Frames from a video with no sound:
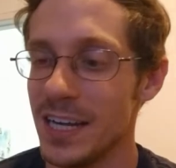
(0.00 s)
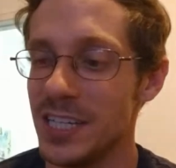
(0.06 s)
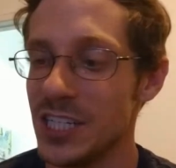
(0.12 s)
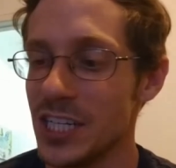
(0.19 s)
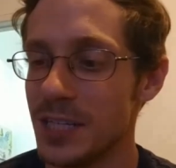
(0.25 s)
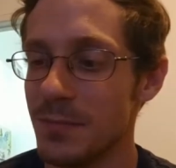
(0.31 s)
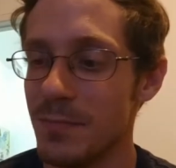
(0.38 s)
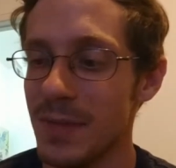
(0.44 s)
It's
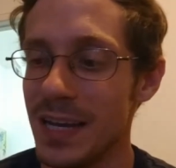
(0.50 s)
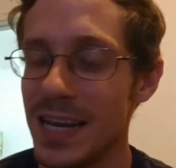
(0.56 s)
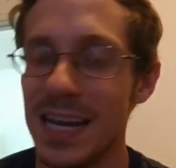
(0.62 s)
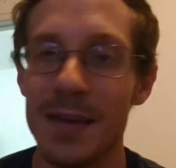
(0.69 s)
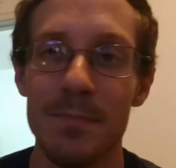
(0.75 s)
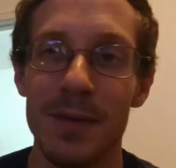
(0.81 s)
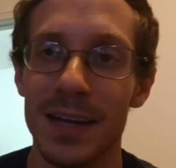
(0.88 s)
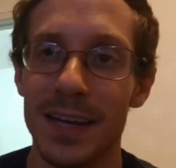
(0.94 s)
just me
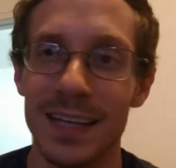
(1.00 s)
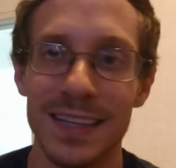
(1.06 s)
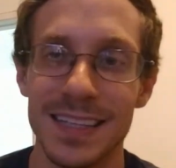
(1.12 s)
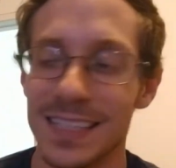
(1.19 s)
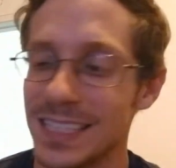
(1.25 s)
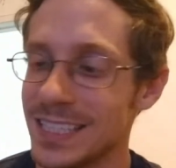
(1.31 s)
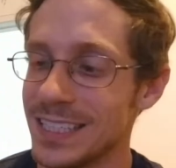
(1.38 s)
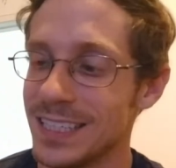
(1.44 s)

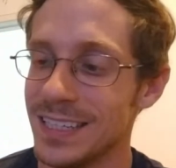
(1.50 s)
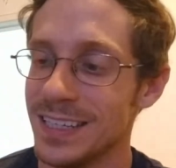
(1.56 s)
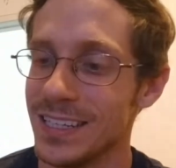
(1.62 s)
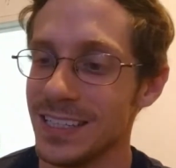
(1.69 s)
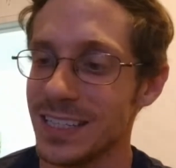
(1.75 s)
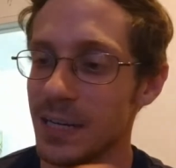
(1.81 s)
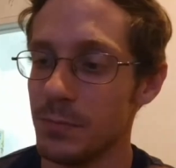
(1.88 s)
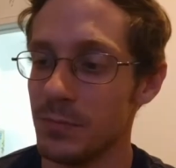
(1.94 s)
nitpicking this
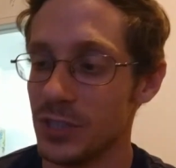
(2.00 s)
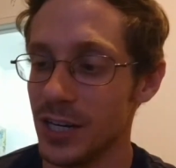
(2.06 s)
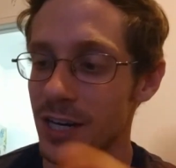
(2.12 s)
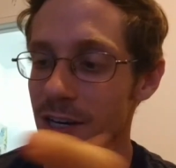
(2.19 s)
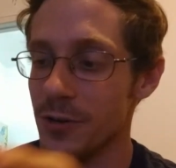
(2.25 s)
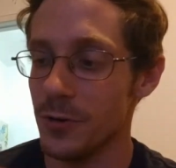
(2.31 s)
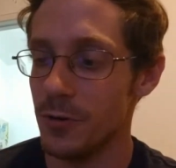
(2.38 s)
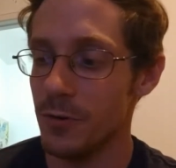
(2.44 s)
because I'm
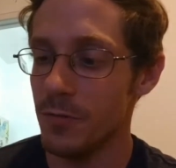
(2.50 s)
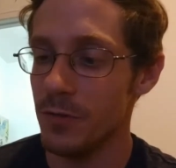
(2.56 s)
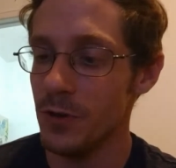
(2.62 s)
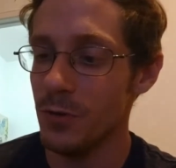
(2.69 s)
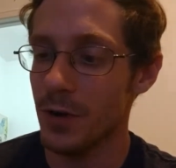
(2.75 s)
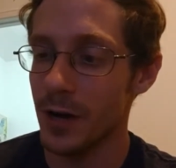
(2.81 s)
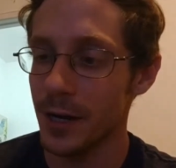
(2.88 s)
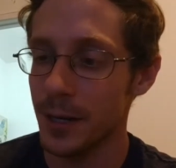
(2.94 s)
trying to do a
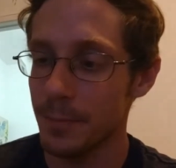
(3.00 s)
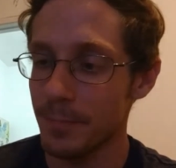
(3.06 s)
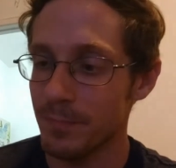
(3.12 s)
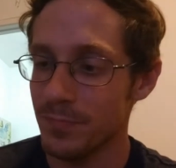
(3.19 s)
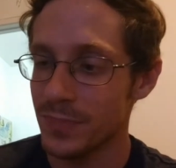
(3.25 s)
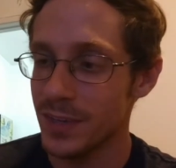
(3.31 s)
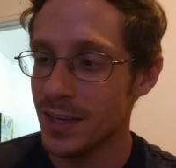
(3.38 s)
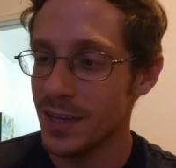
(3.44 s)
review on it.
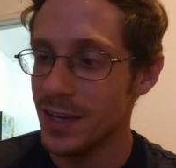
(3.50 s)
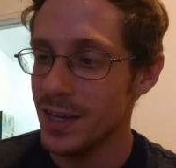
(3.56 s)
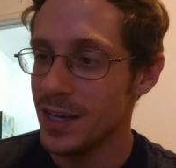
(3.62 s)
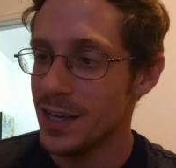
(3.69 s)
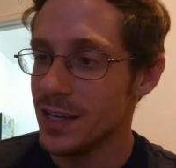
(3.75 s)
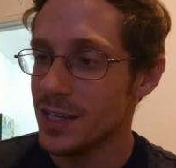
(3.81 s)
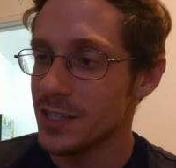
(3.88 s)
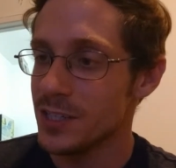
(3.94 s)

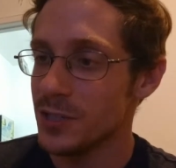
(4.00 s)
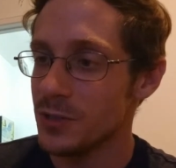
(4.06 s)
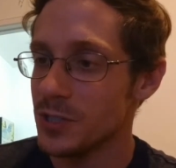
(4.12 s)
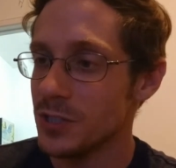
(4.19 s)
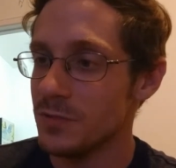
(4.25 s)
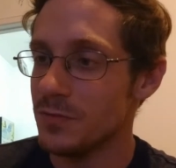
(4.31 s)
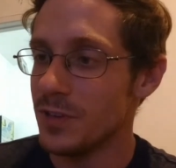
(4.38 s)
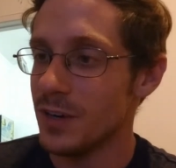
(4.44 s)
So
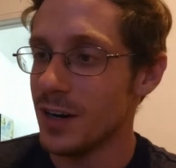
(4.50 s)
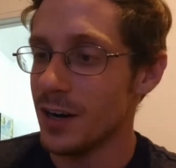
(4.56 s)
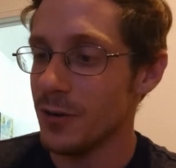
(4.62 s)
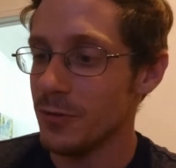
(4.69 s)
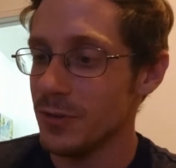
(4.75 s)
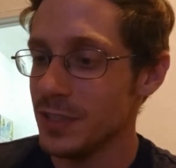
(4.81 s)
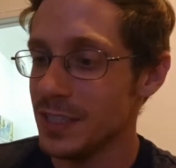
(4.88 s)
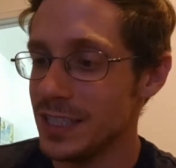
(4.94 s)
far, I
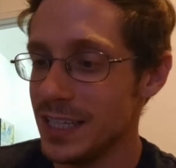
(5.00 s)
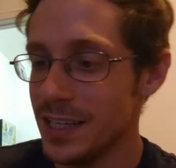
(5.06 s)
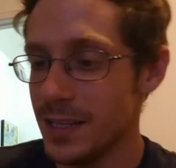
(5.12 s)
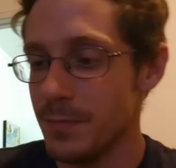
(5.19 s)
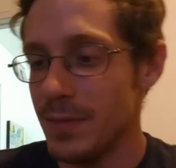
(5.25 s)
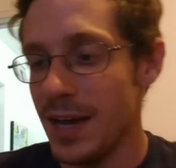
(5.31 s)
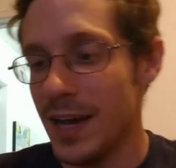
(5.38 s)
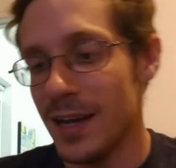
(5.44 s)
don't really see
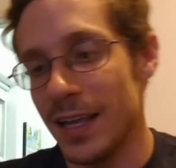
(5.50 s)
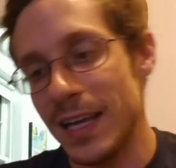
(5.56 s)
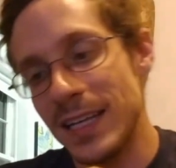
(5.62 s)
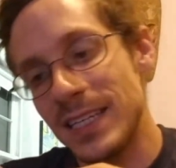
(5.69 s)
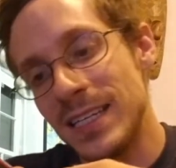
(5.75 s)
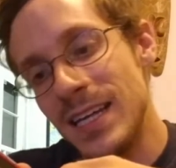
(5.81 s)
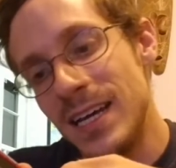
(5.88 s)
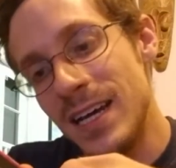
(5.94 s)
anything bad. Like,
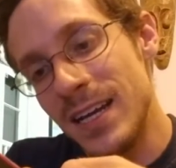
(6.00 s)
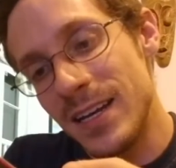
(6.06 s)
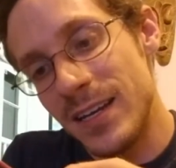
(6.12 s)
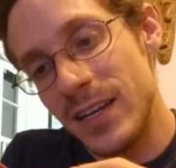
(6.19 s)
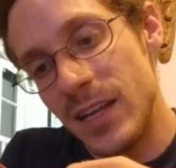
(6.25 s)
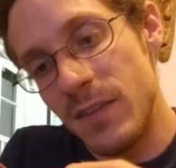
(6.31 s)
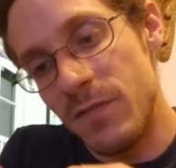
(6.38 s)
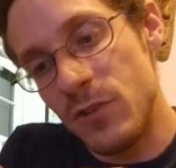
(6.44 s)
it's not,
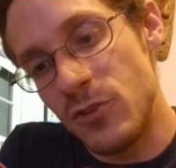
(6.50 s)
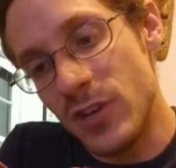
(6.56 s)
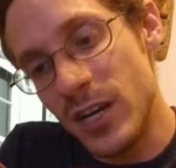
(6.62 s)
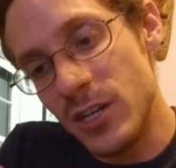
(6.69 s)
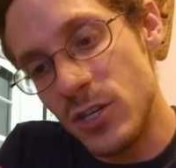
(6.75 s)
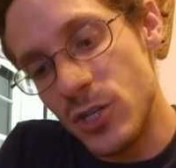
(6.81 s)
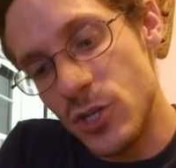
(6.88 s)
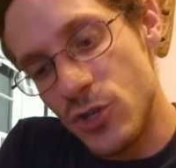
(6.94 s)
if you
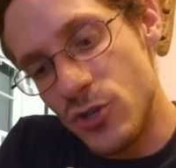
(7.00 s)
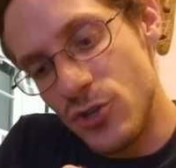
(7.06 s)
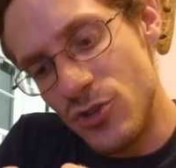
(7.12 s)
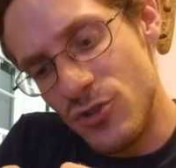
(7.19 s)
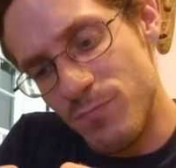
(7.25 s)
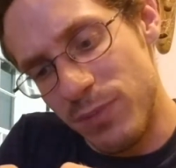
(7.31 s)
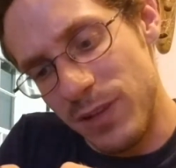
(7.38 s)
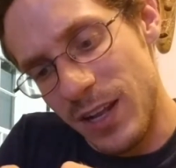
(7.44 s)
tried
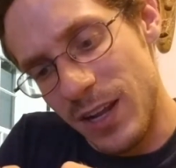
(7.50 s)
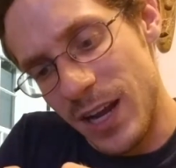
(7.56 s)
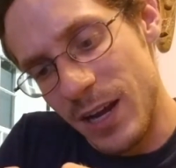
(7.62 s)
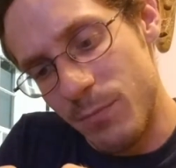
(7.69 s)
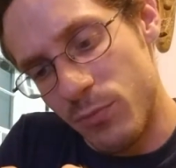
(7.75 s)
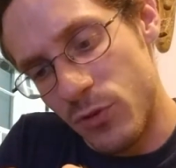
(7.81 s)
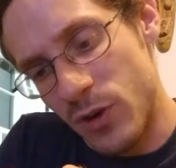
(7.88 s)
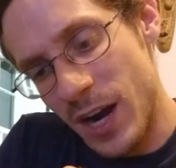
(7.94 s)

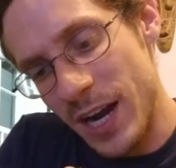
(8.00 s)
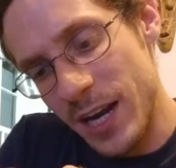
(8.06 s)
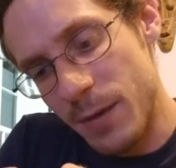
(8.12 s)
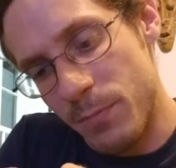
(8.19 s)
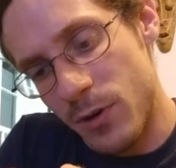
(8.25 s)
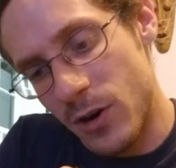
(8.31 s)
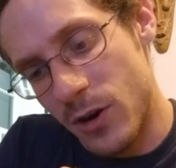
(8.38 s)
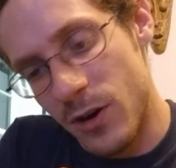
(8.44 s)
prying it
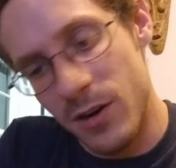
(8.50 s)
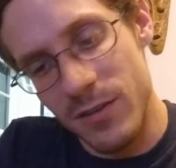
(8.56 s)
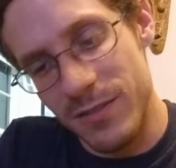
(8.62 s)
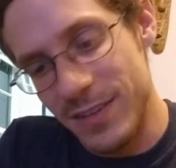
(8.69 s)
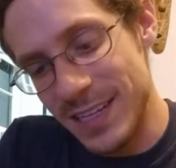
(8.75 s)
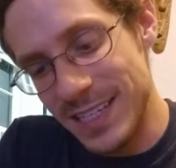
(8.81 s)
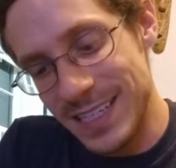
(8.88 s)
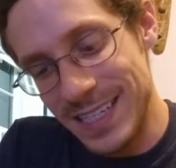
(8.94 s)
apart,
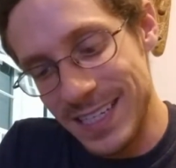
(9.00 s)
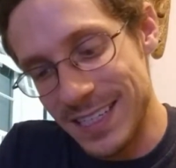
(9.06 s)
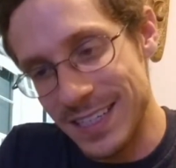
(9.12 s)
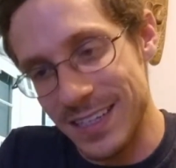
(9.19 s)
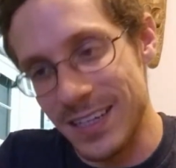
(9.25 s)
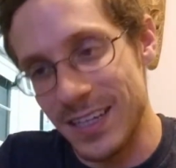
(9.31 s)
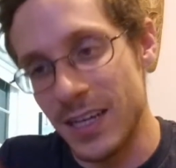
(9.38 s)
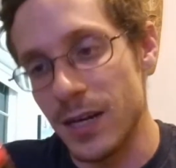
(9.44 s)
this thing
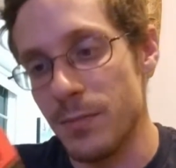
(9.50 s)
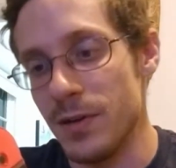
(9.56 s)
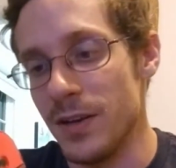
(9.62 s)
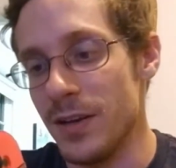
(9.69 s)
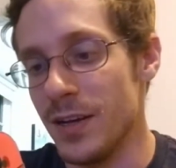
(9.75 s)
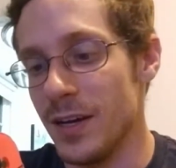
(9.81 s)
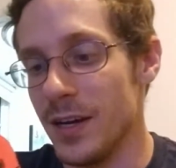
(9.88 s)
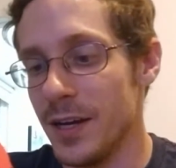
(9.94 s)
isn't going to come
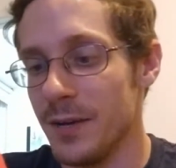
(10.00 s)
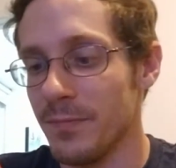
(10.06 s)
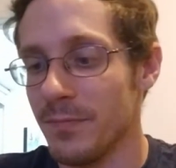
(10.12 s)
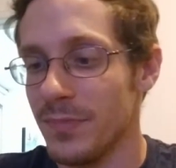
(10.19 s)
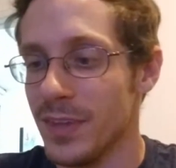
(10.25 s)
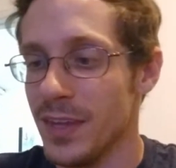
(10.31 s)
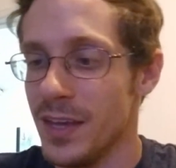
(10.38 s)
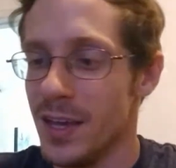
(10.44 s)
undone.
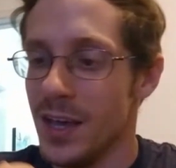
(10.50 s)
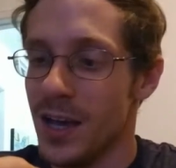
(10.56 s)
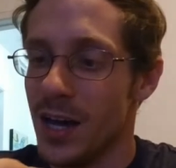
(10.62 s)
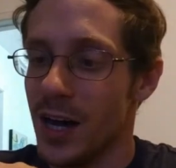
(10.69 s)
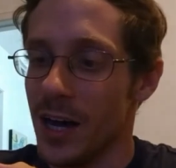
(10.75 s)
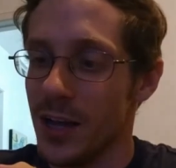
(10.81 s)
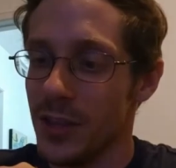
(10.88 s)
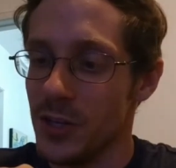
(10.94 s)

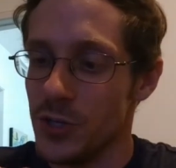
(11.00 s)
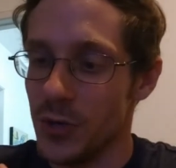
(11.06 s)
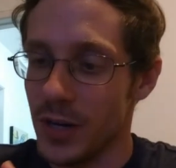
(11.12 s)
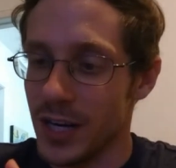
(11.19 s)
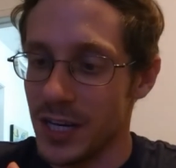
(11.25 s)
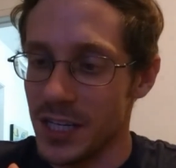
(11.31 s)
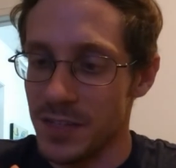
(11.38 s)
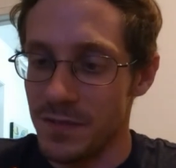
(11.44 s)
The
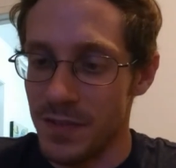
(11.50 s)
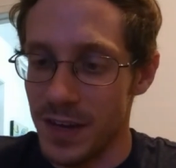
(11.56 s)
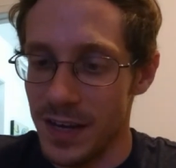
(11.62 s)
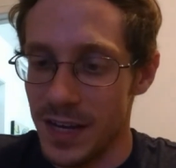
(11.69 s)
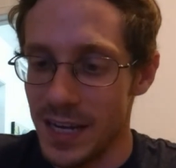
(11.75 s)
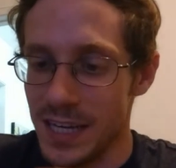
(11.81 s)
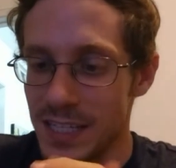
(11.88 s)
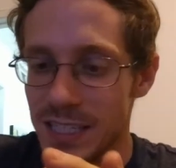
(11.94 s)
Joy-Cons fit
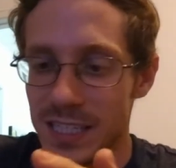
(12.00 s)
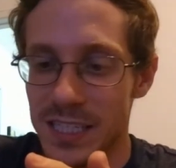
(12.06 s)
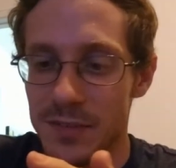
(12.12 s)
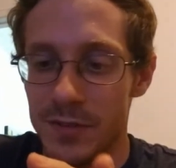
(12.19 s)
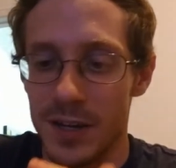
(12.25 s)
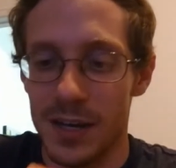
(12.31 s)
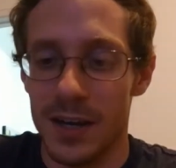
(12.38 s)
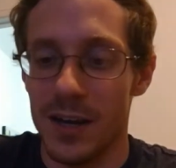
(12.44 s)
nicely. It's
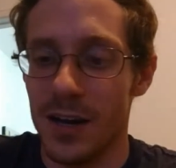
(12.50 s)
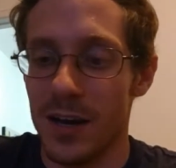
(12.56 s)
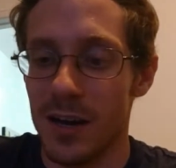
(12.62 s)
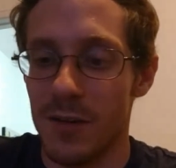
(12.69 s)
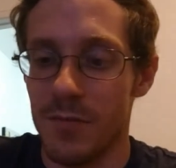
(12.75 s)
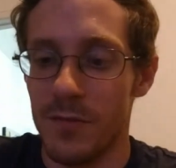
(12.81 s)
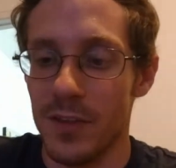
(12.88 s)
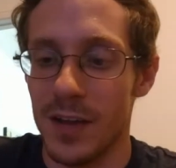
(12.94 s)
even got a
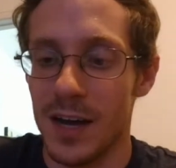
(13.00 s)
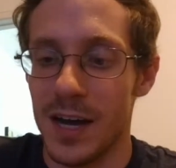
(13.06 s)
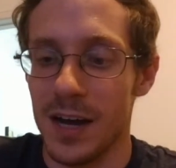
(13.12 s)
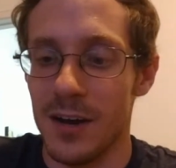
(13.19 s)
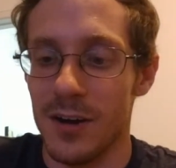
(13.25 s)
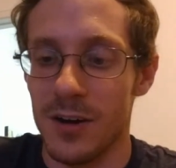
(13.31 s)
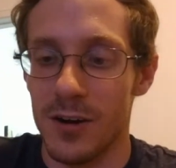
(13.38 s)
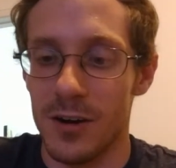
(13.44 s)
cutout for the
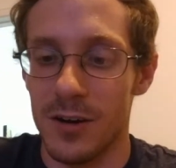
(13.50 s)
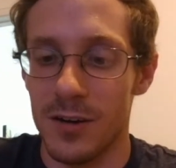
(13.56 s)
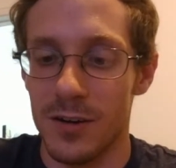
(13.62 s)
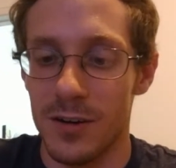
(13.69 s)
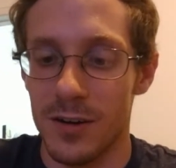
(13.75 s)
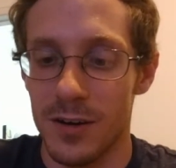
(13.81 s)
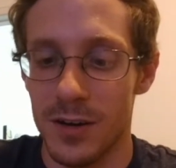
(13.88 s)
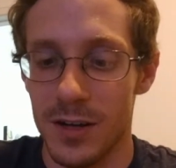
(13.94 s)
IR
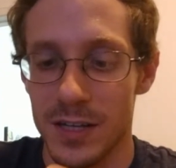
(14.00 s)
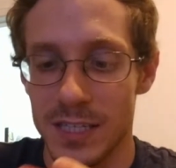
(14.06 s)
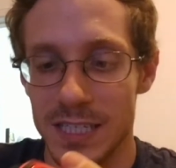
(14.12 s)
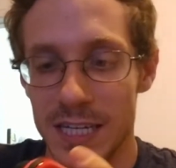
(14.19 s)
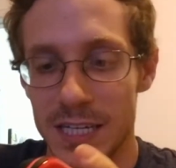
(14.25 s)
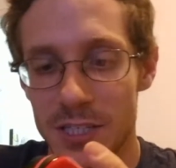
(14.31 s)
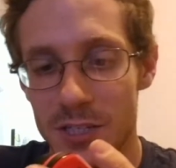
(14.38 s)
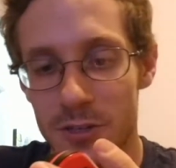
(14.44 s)

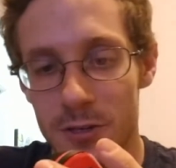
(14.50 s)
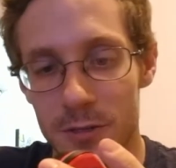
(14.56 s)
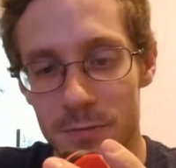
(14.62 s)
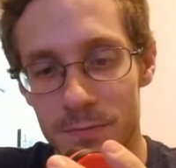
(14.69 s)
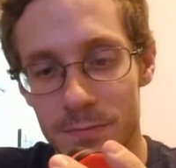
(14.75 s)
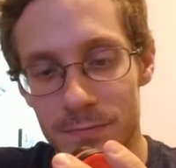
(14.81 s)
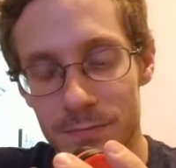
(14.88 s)
sensor.